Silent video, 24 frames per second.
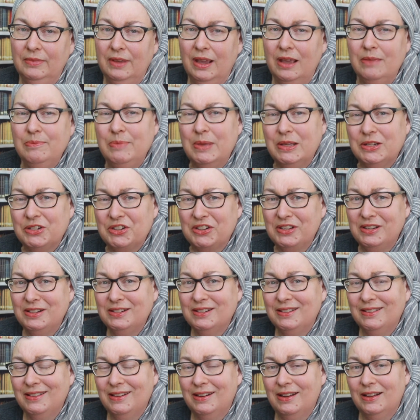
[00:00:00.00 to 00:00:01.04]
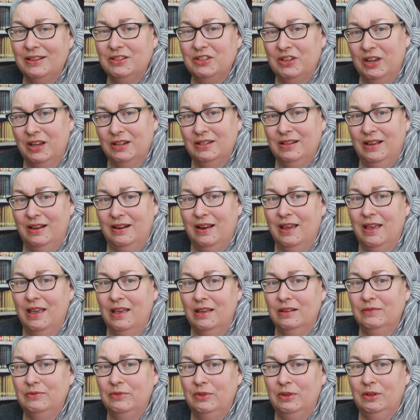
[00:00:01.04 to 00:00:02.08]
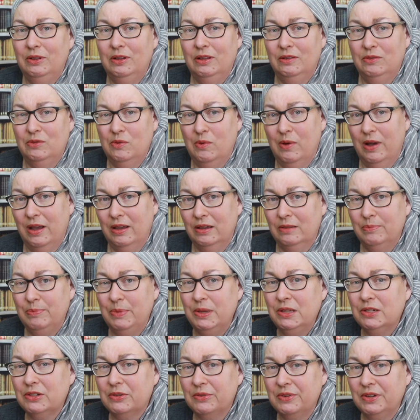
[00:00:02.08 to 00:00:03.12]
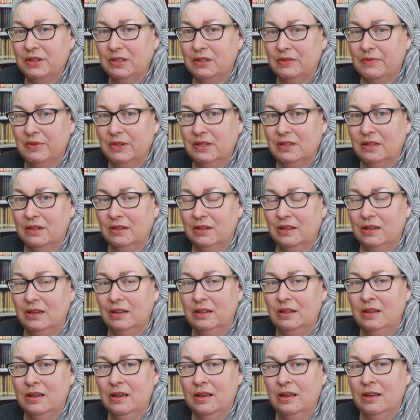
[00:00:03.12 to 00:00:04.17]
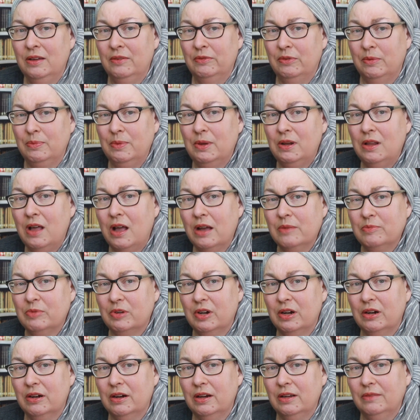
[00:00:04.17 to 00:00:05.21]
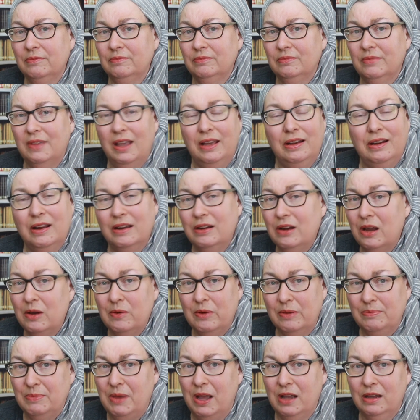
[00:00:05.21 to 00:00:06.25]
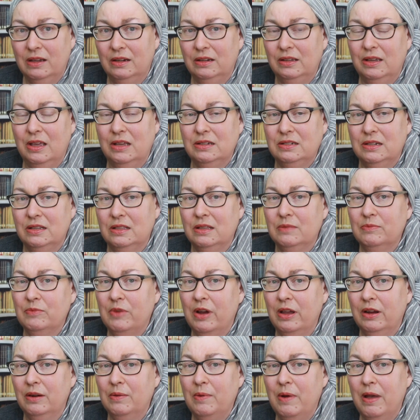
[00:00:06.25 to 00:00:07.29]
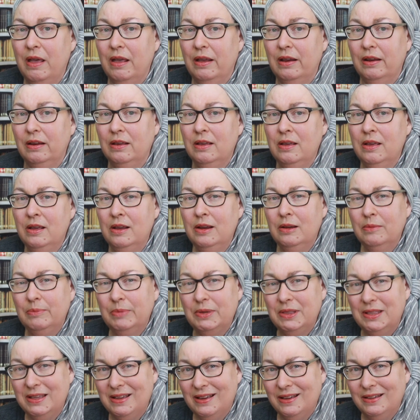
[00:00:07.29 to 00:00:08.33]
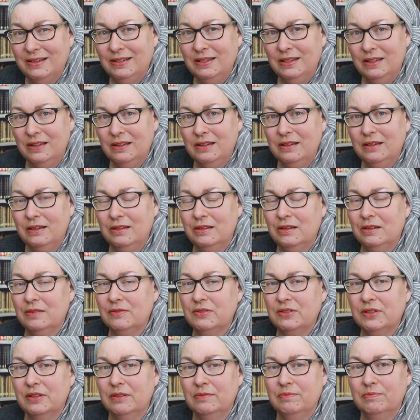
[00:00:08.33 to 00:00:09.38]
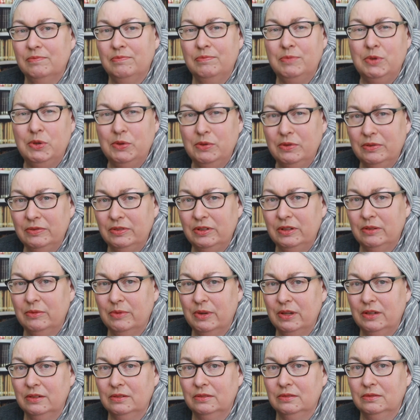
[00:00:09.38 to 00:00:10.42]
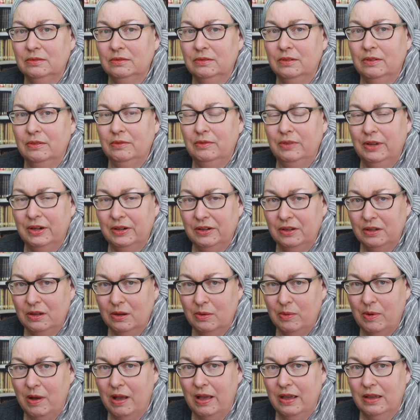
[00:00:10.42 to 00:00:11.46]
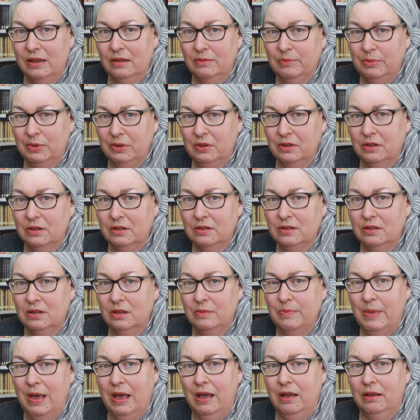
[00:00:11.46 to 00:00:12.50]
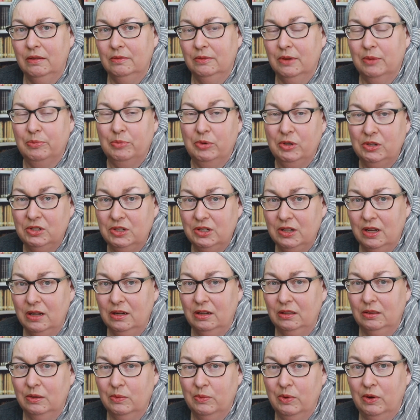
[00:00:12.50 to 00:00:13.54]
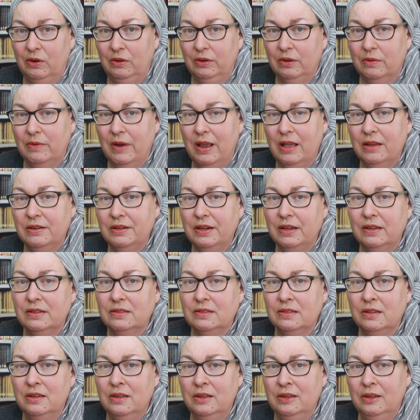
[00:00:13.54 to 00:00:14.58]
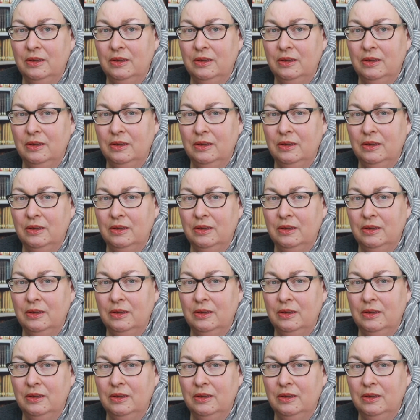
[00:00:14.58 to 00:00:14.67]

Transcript: I mentioned that I checked out a handful of quiet beach reads recently from the library, and I know I'm not going to get to them right away, but the idea of some beautifully written, very quiet books about appreciating the world around us